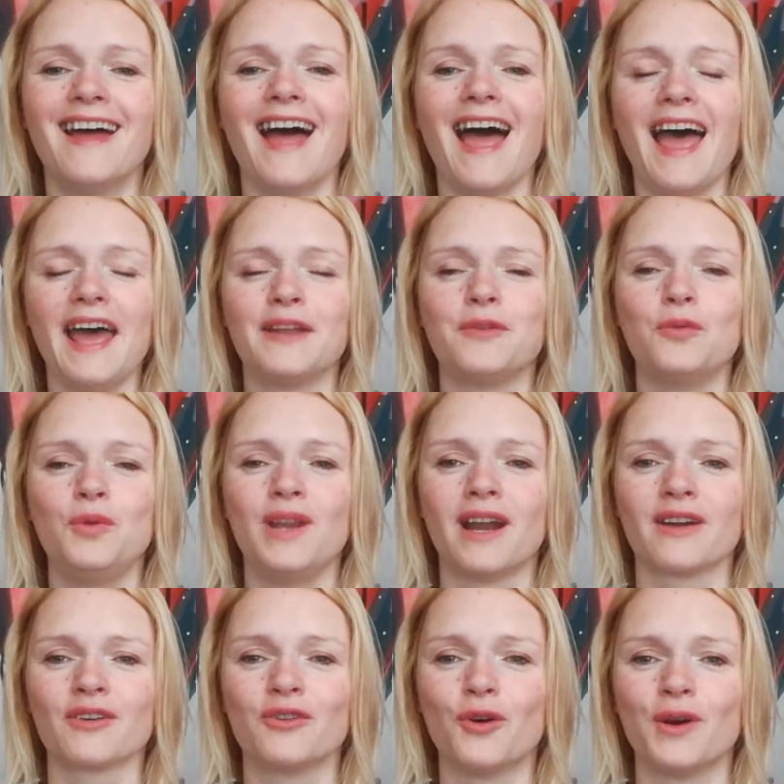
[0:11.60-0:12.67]
And we
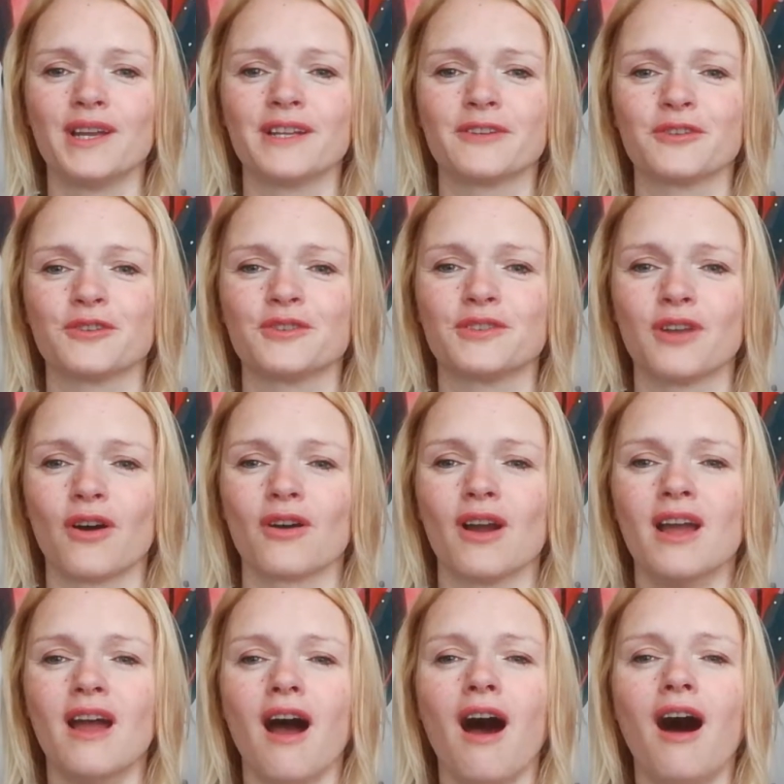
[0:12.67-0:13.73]
are going to talk
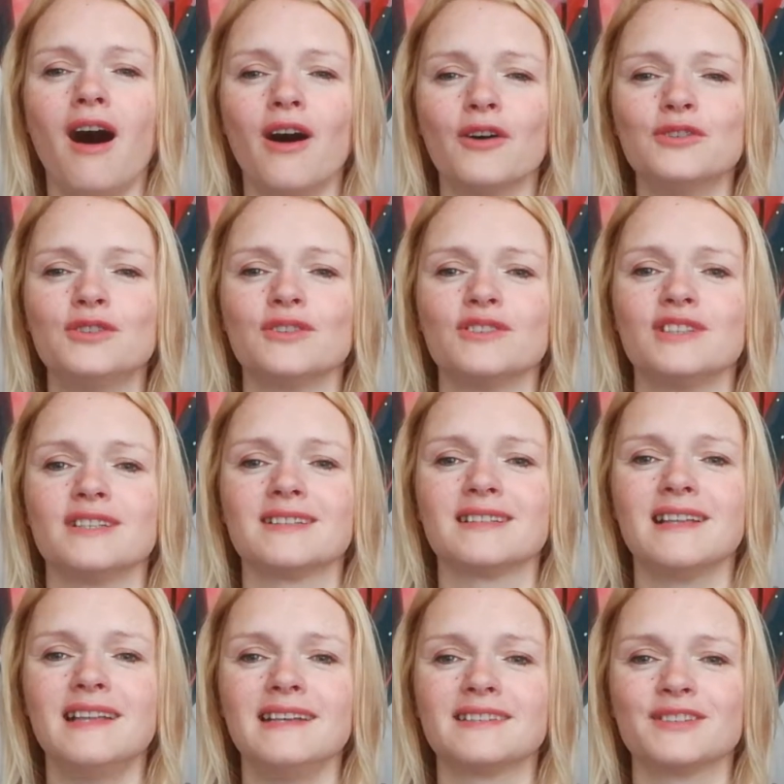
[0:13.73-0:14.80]
how to just
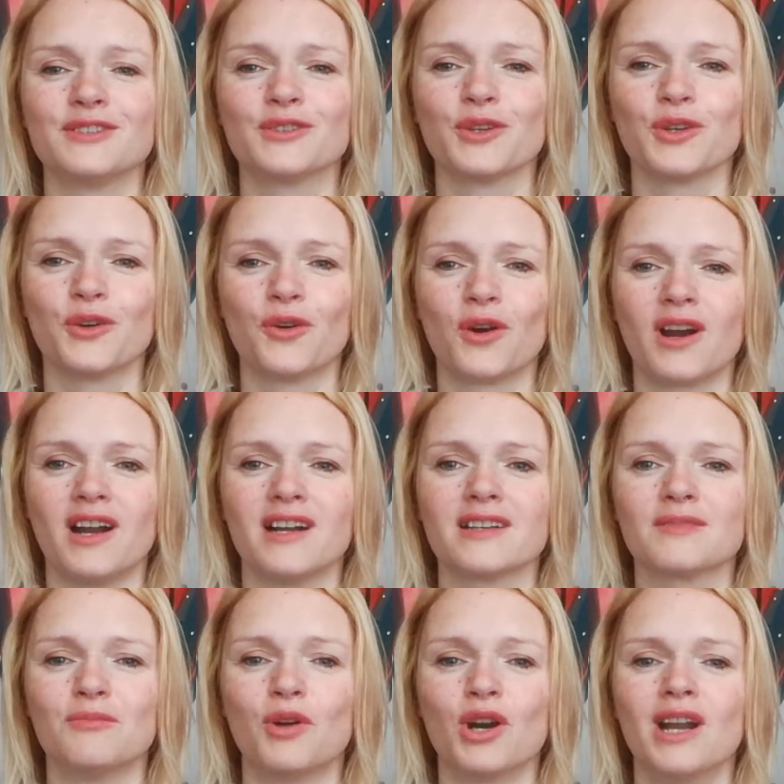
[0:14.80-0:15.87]
listen to your heart
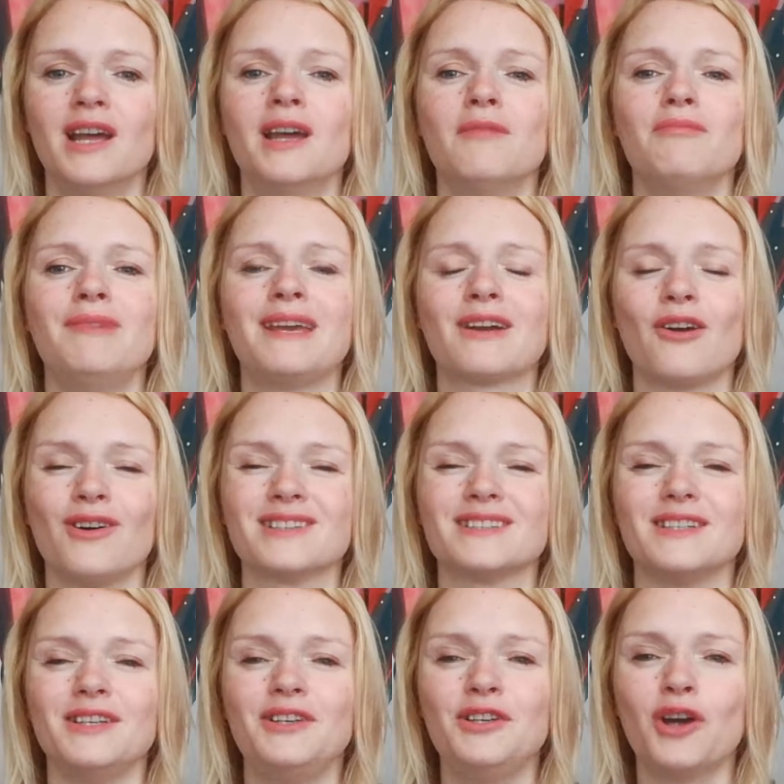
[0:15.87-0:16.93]
more,
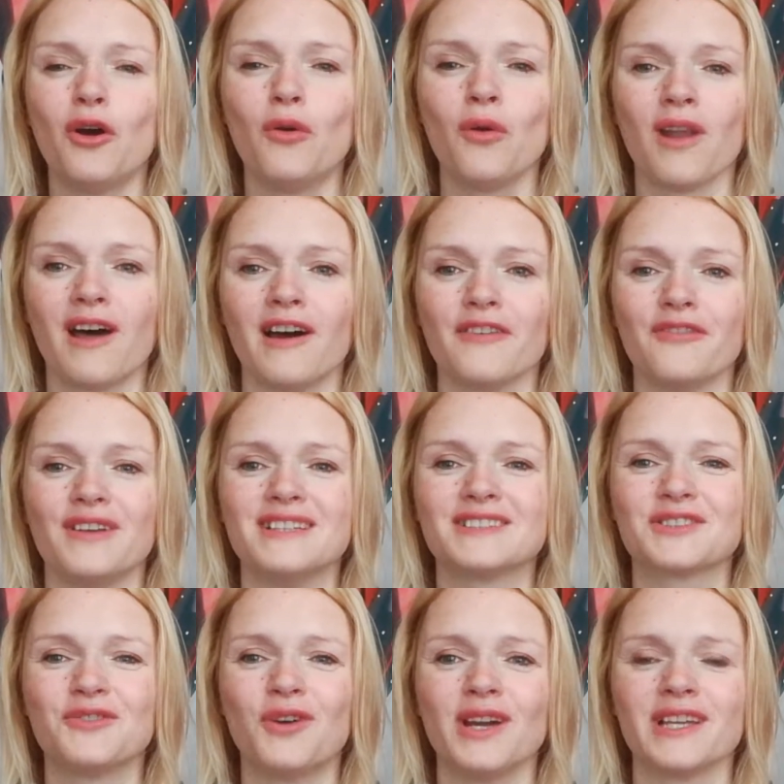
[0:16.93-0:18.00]
because your life is
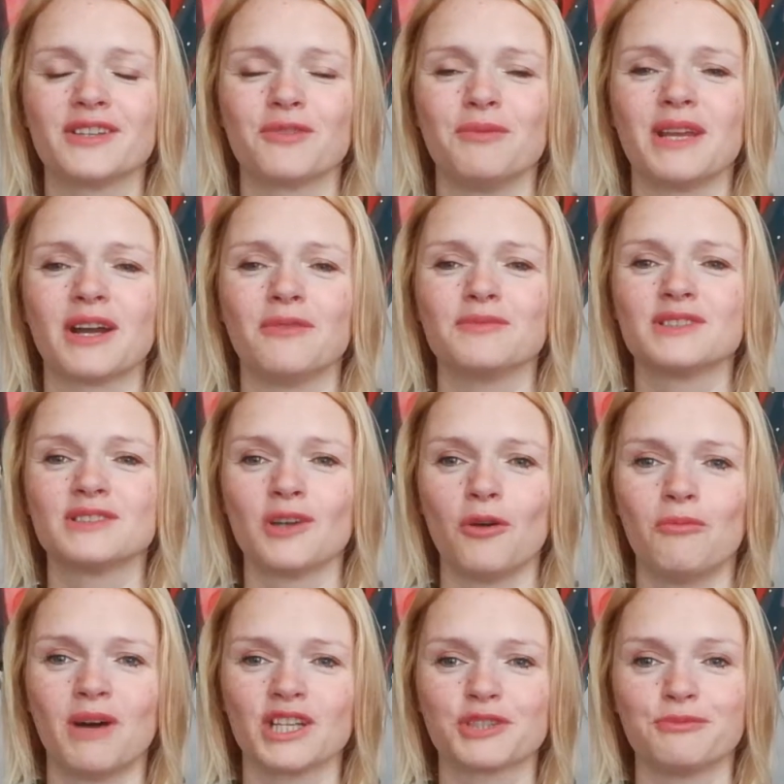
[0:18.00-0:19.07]
going to become so
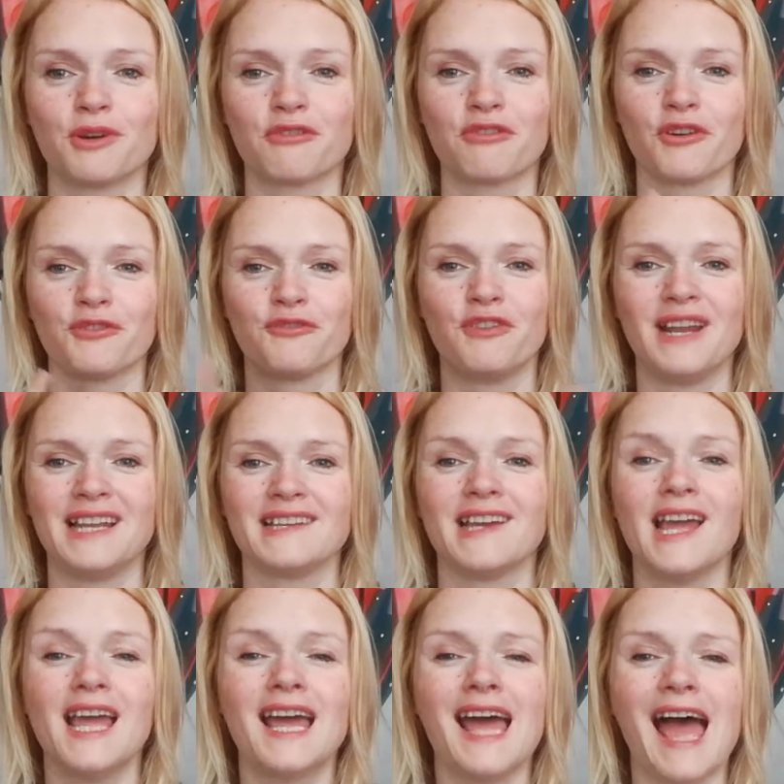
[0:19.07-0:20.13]
much more fulfilling
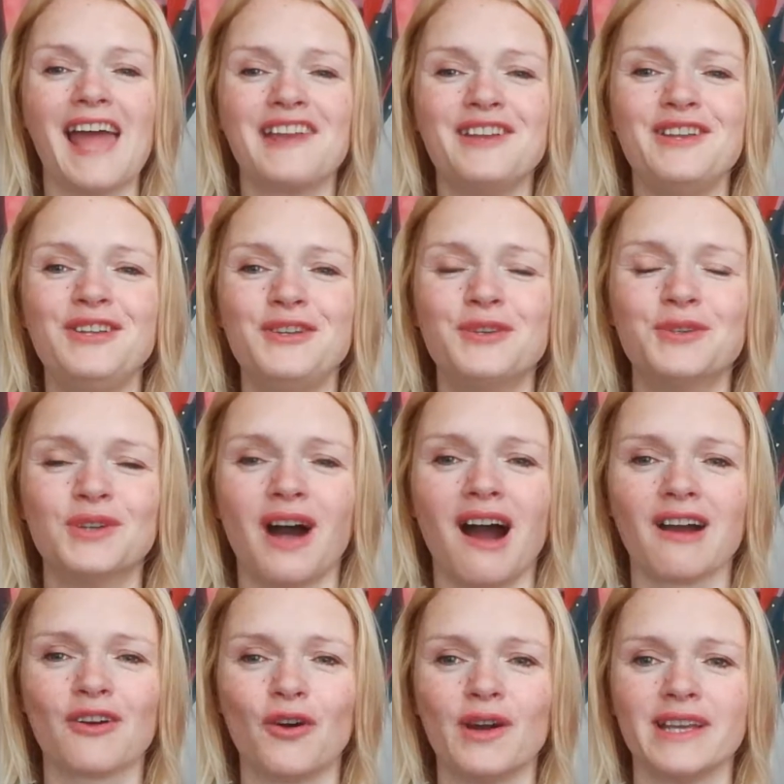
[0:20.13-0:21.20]
and you are
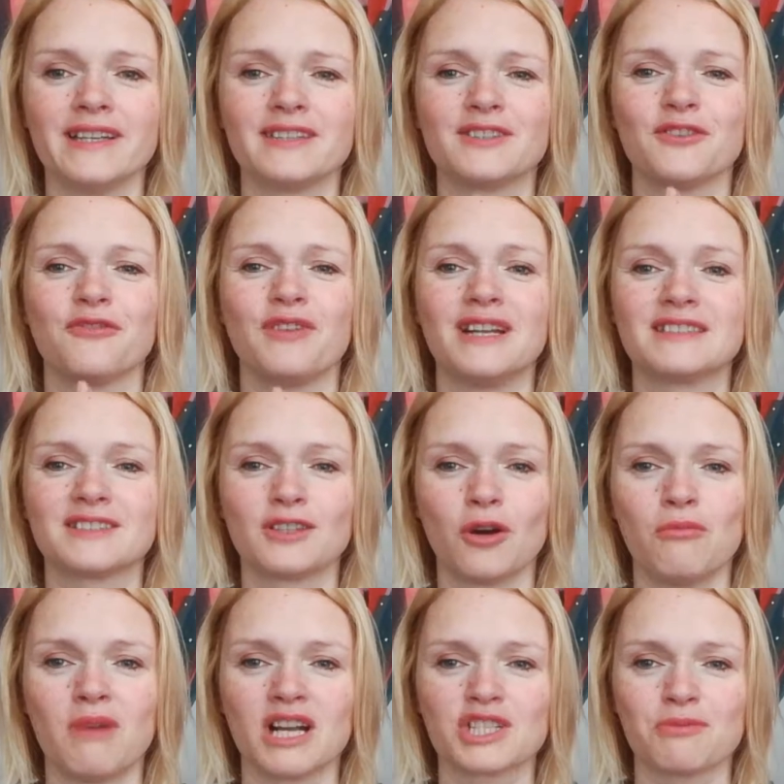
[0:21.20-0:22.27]
going to feel so
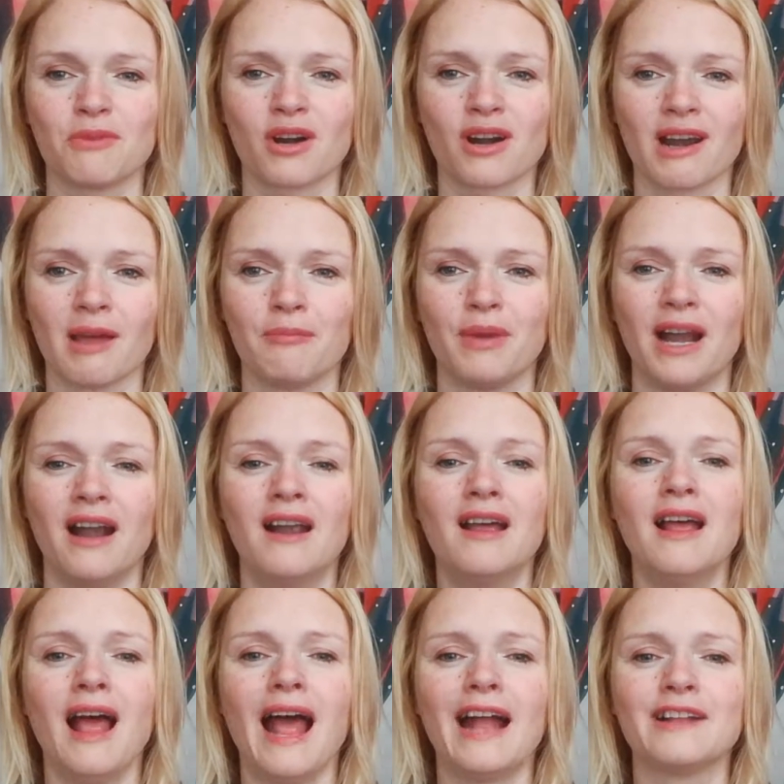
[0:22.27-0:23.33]
much more happier.
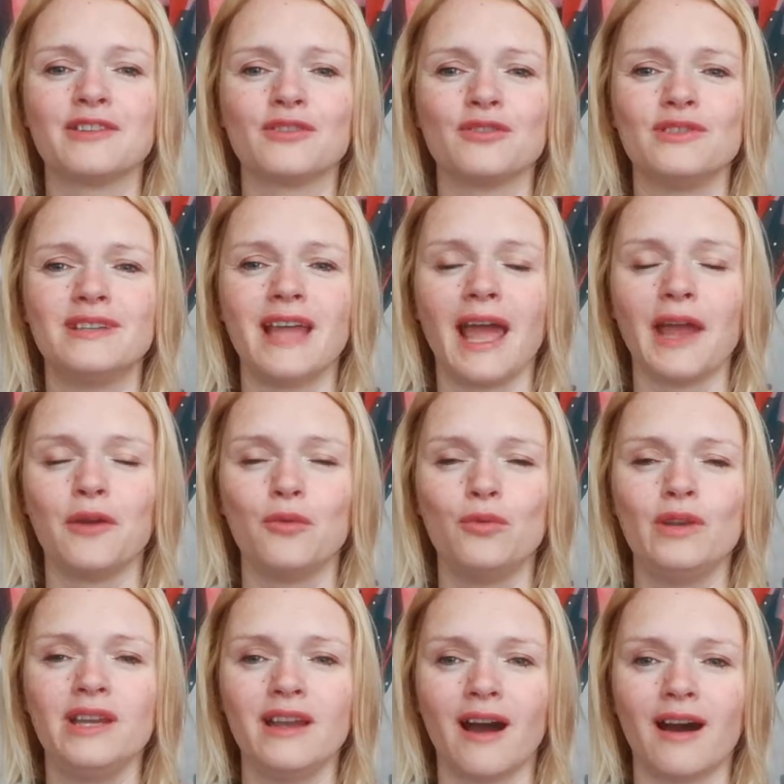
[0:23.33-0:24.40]
And today
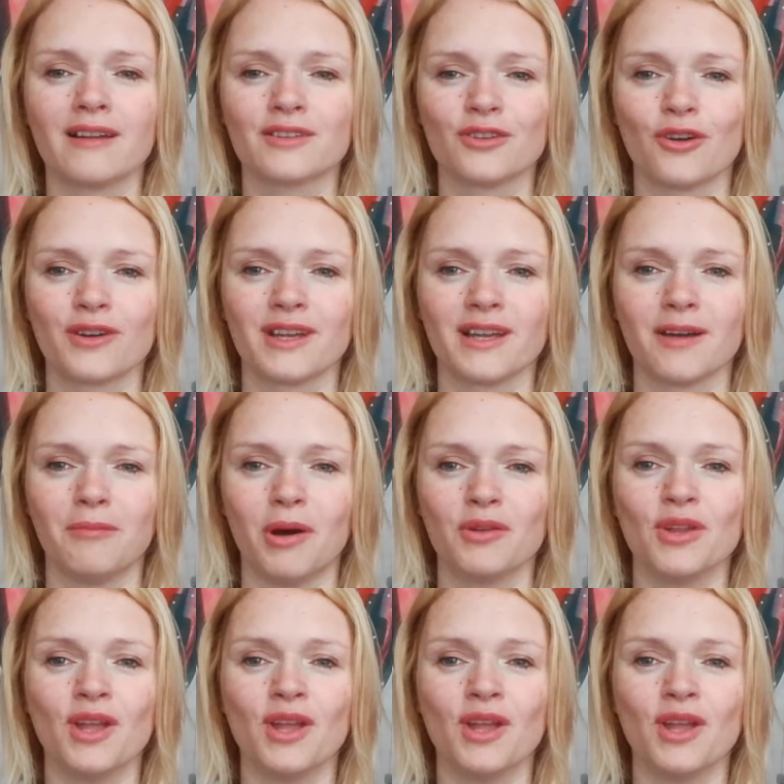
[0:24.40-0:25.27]
we are talking about